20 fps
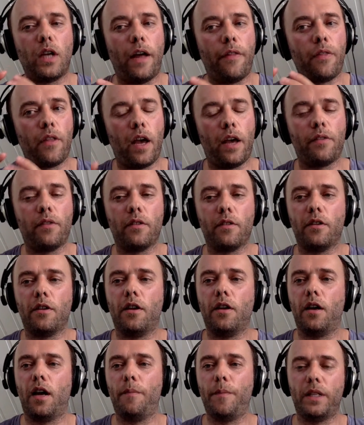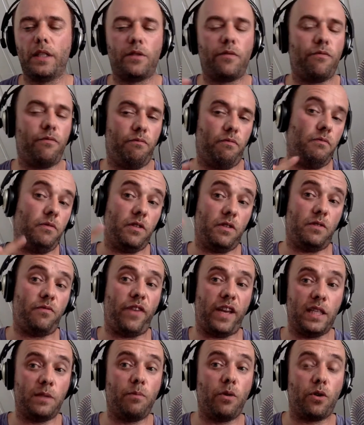and and i mean
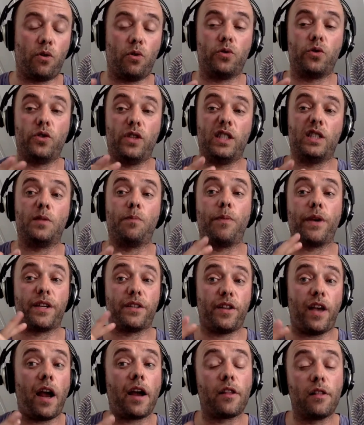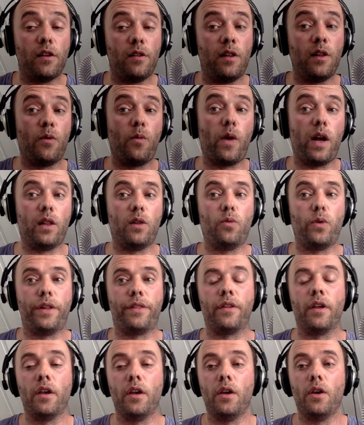facebook also did spectacularly well
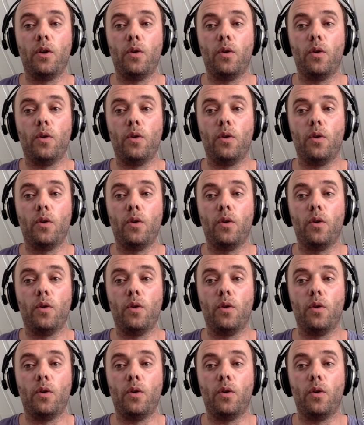when